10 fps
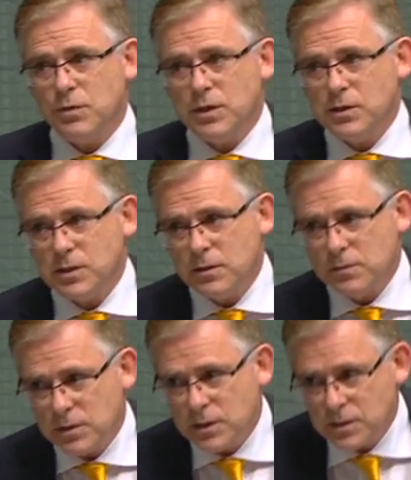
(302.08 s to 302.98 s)
to reconsider
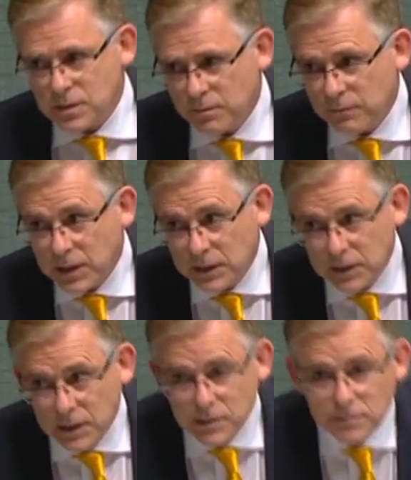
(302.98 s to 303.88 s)
these funding
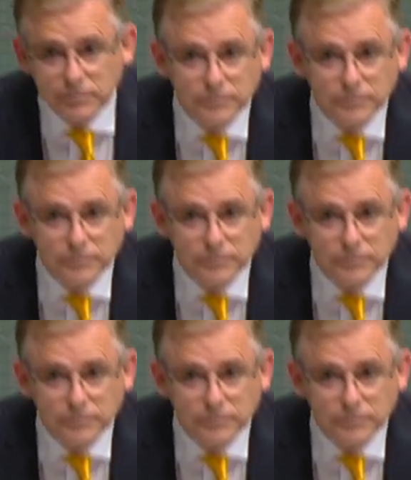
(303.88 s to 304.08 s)
cuts.